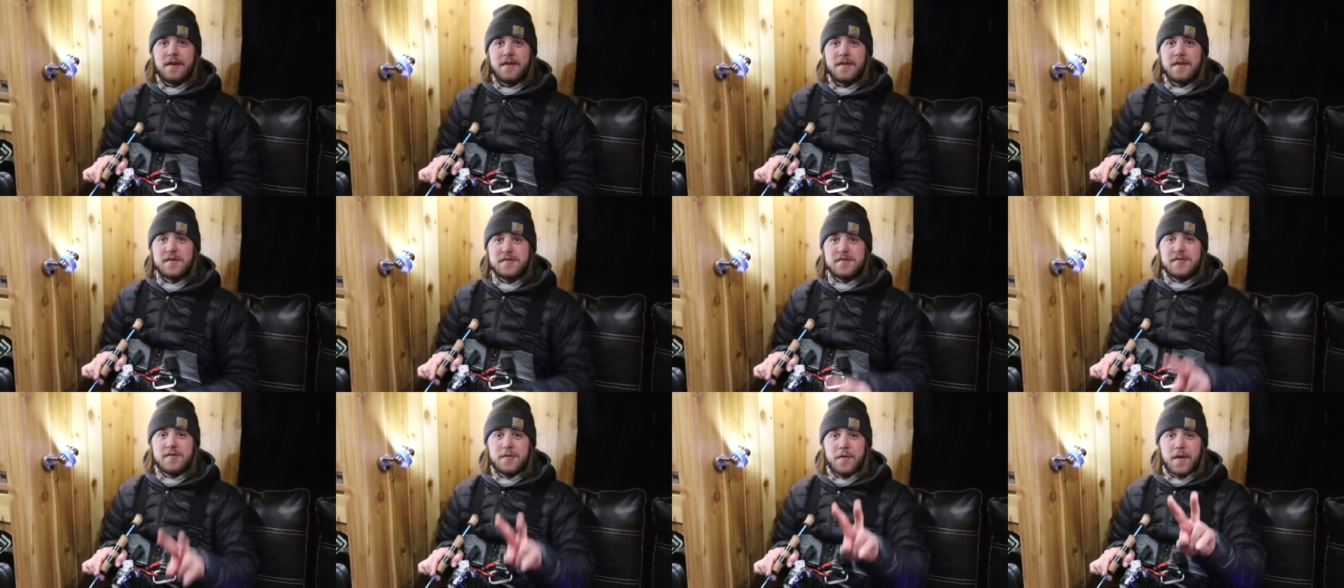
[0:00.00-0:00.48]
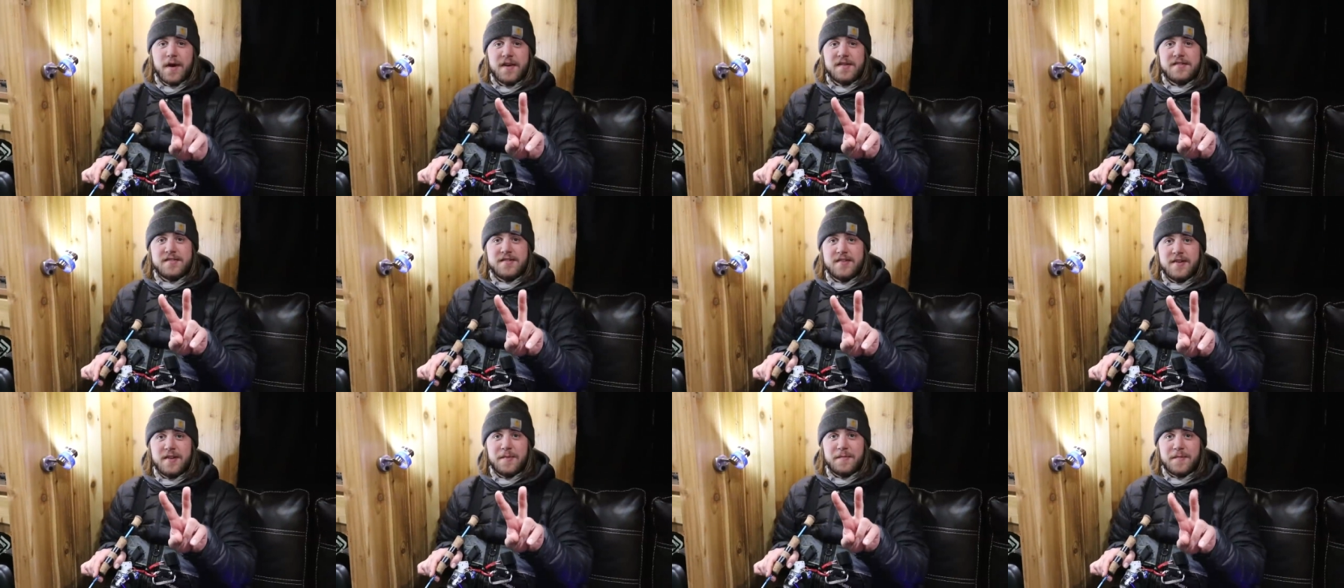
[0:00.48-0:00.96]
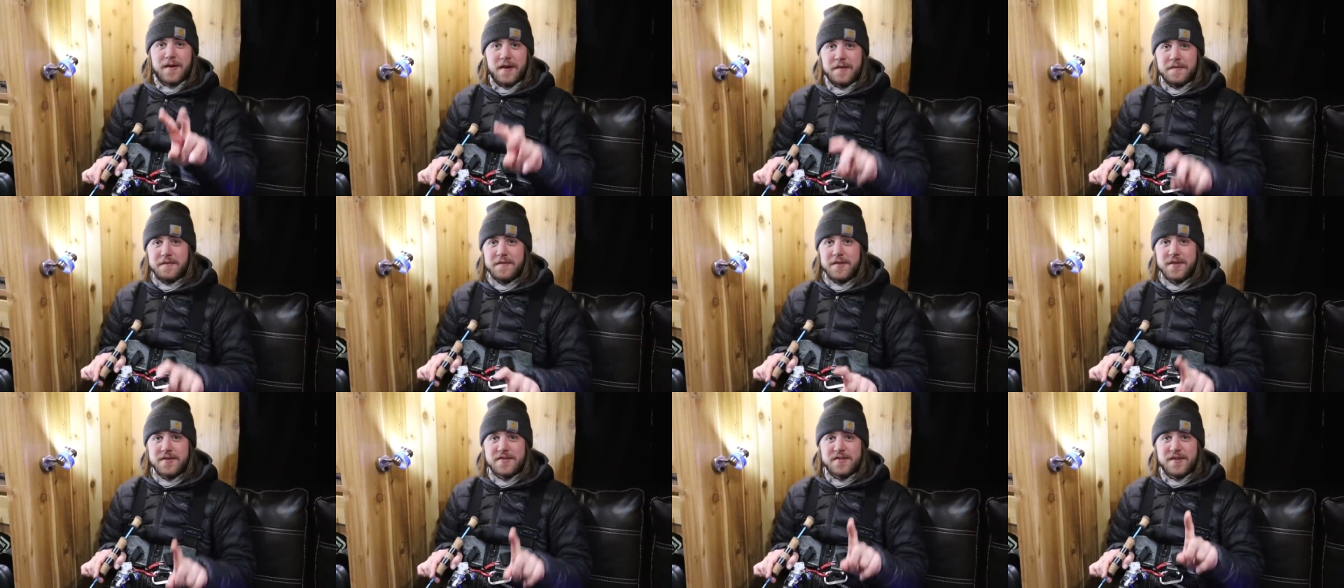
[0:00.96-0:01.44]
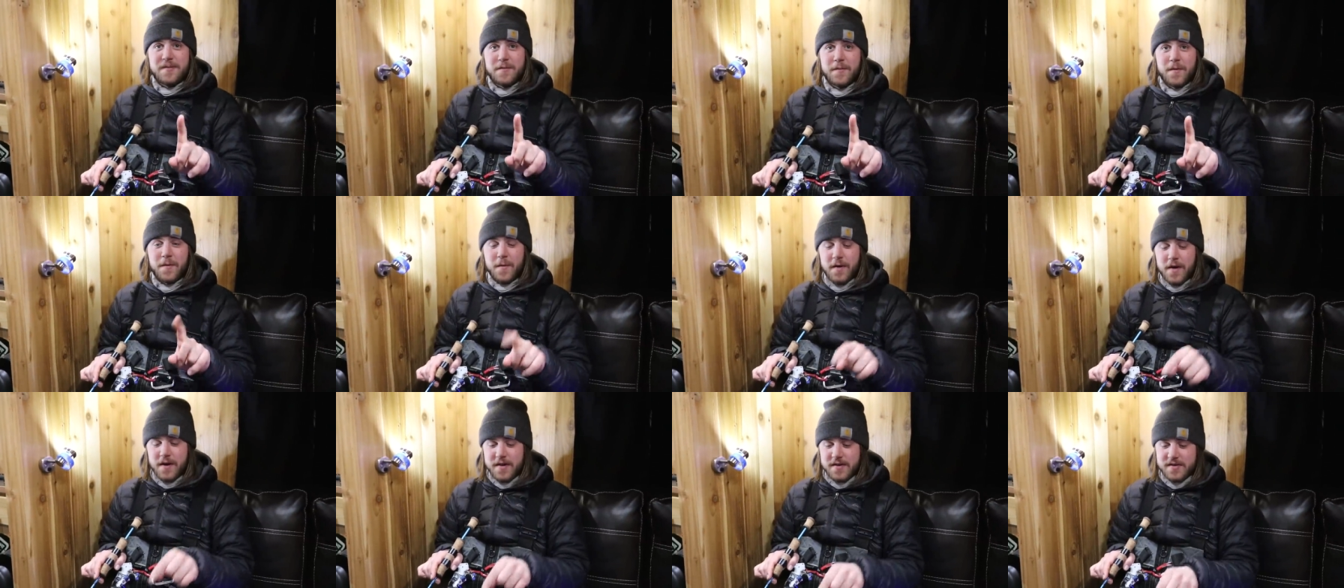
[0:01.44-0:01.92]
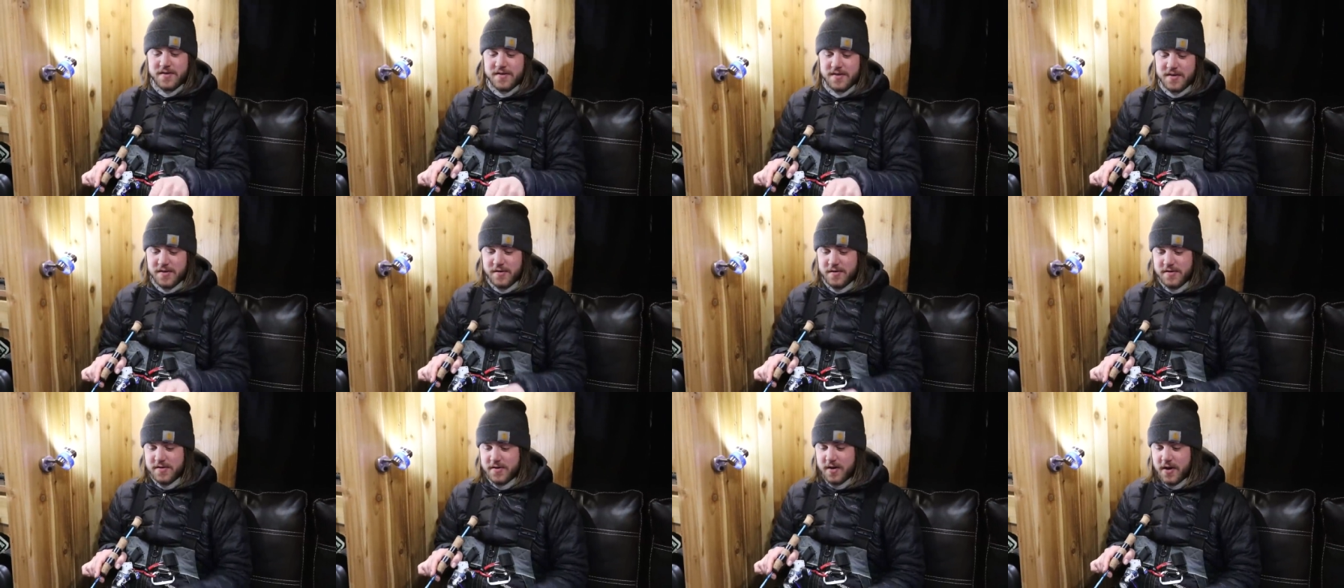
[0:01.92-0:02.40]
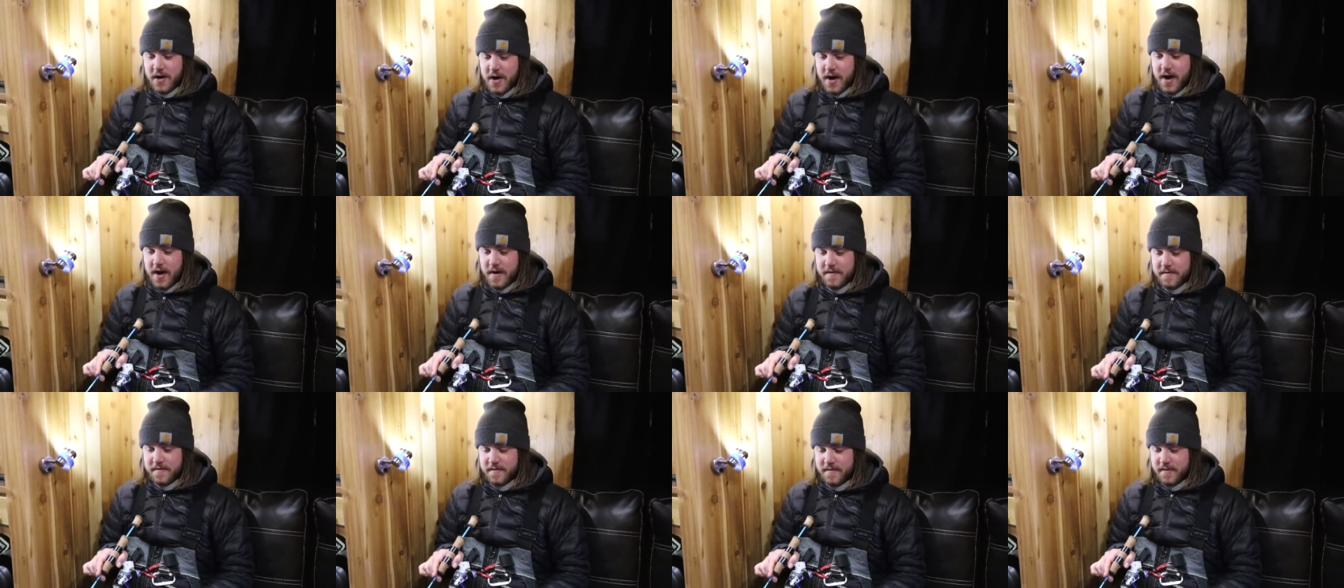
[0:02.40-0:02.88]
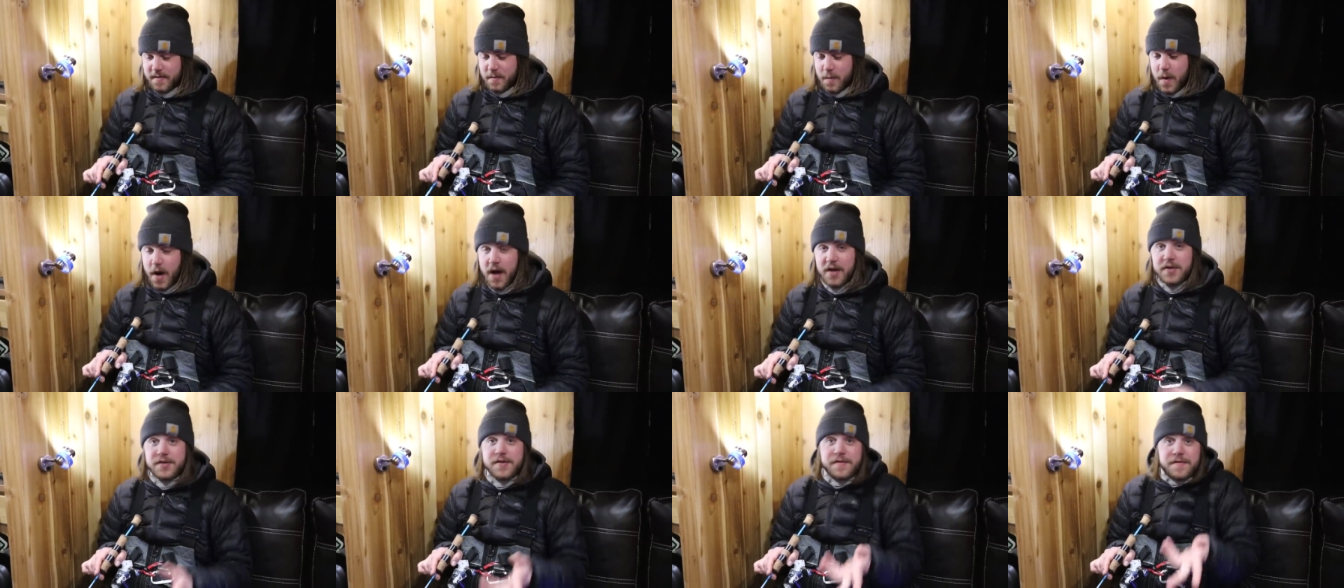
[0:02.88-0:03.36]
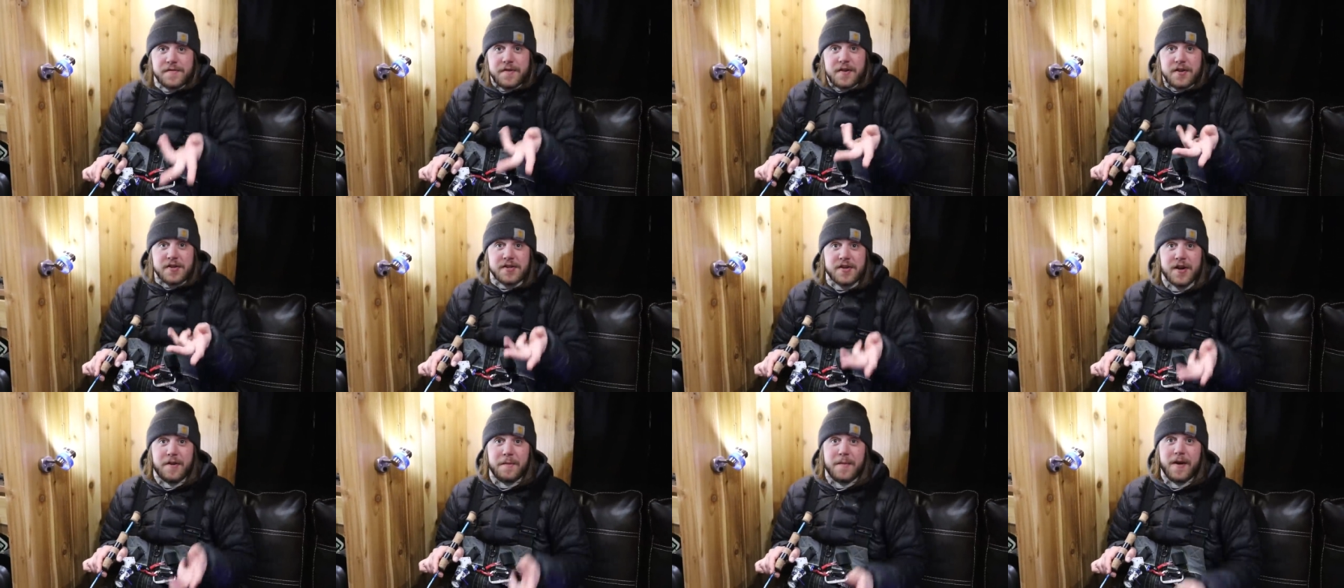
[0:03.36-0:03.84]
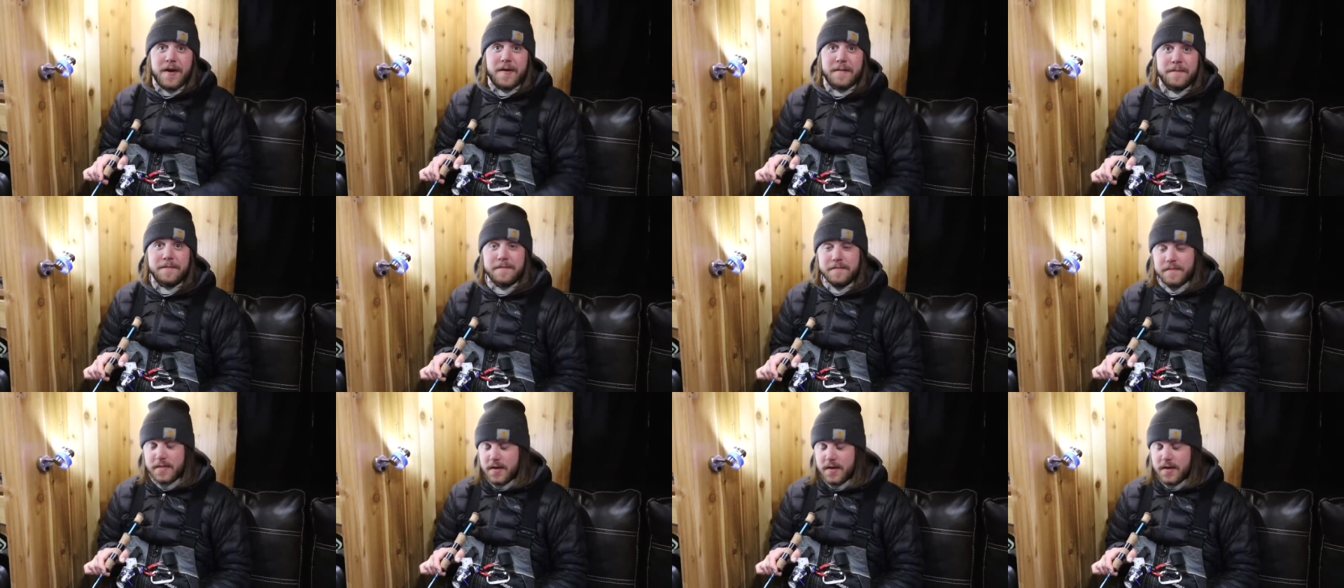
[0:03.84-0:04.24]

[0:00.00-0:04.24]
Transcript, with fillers: There's two ways to eel pout fish. Number one is to use a graph and watch the fish come in.